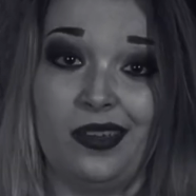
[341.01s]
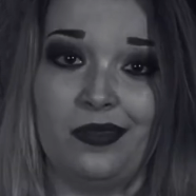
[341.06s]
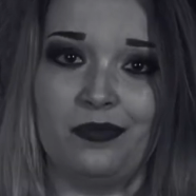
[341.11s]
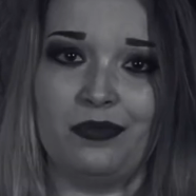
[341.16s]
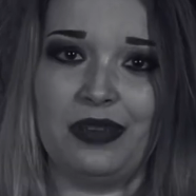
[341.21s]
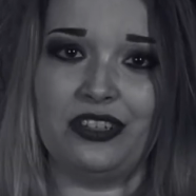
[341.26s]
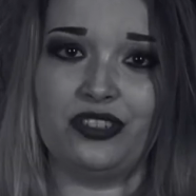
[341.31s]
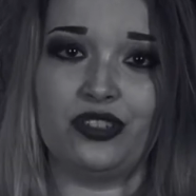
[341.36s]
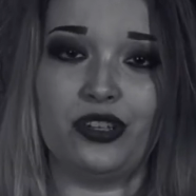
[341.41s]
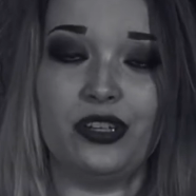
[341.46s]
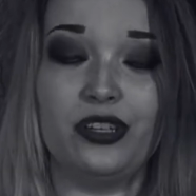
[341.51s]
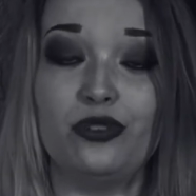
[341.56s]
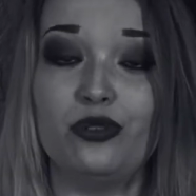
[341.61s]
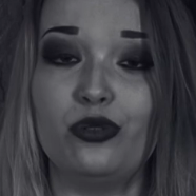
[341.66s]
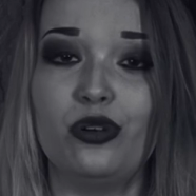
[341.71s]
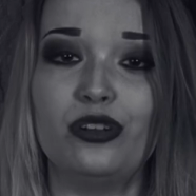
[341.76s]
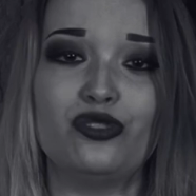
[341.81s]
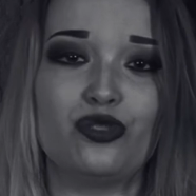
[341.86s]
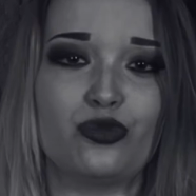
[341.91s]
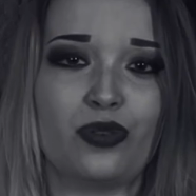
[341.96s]
Make sure you
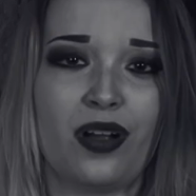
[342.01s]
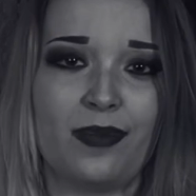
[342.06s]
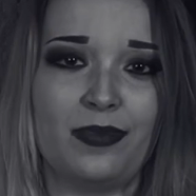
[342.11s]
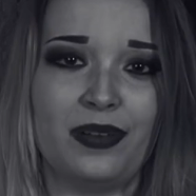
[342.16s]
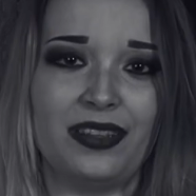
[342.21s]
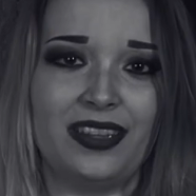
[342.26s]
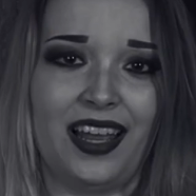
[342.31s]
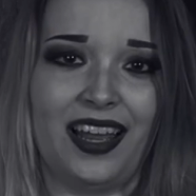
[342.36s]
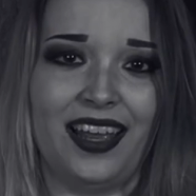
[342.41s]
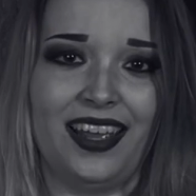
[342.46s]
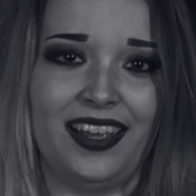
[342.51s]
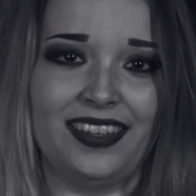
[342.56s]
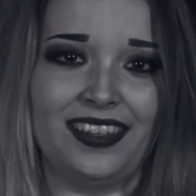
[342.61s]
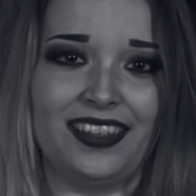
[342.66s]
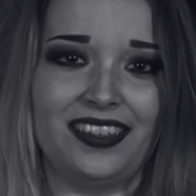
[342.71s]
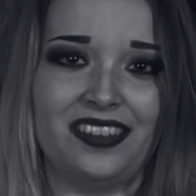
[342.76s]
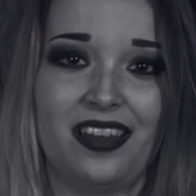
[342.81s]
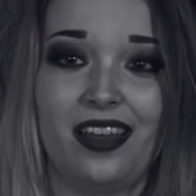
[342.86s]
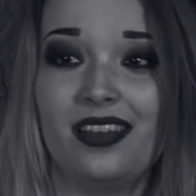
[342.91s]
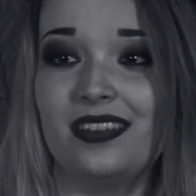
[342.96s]
drop a like,
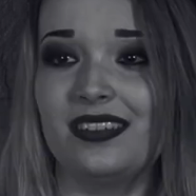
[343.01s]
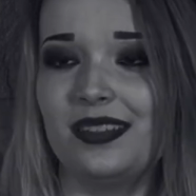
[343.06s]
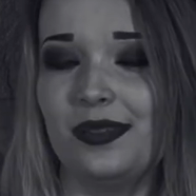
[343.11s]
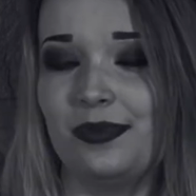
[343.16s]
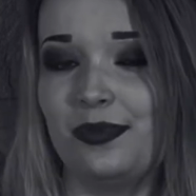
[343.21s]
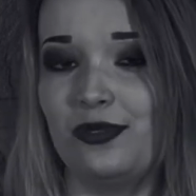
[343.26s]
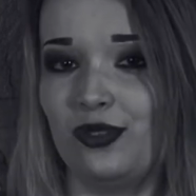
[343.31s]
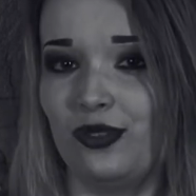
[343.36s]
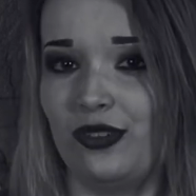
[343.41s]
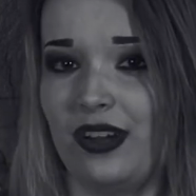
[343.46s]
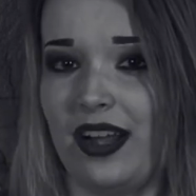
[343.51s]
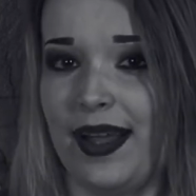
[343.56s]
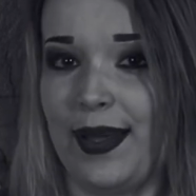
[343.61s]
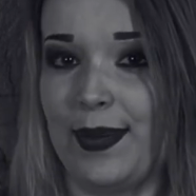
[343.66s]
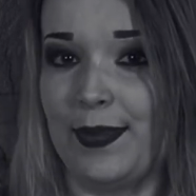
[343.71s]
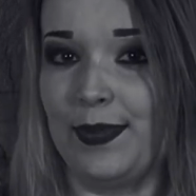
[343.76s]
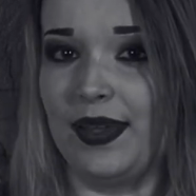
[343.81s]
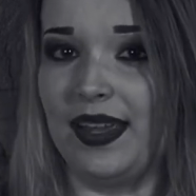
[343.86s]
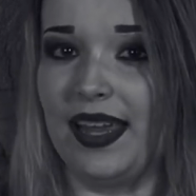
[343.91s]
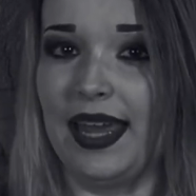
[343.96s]

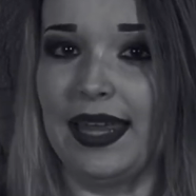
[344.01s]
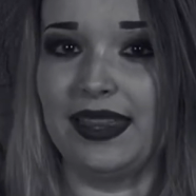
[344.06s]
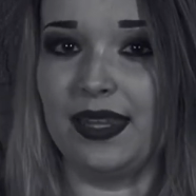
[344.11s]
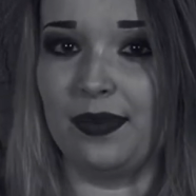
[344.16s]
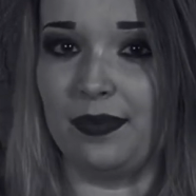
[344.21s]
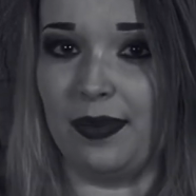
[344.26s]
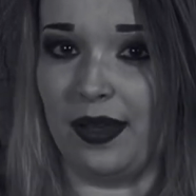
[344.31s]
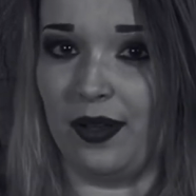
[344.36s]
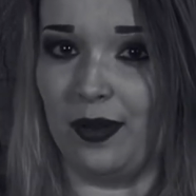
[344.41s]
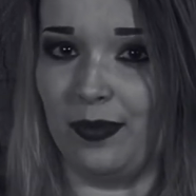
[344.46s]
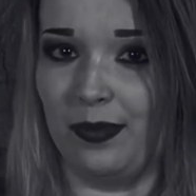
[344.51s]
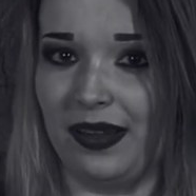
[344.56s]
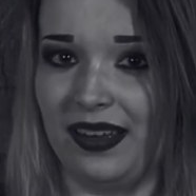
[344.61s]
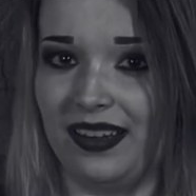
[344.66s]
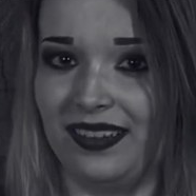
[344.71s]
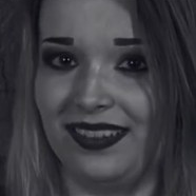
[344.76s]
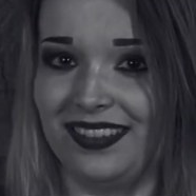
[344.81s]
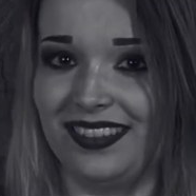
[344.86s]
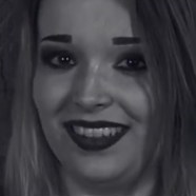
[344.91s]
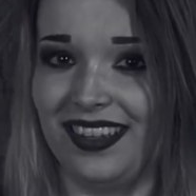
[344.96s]
subscribe, hit the bell
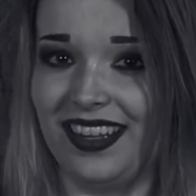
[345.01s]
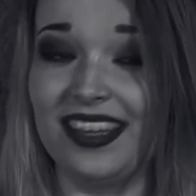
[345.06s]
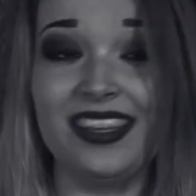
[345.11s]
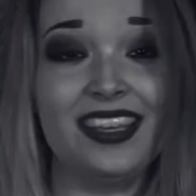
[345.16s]
button,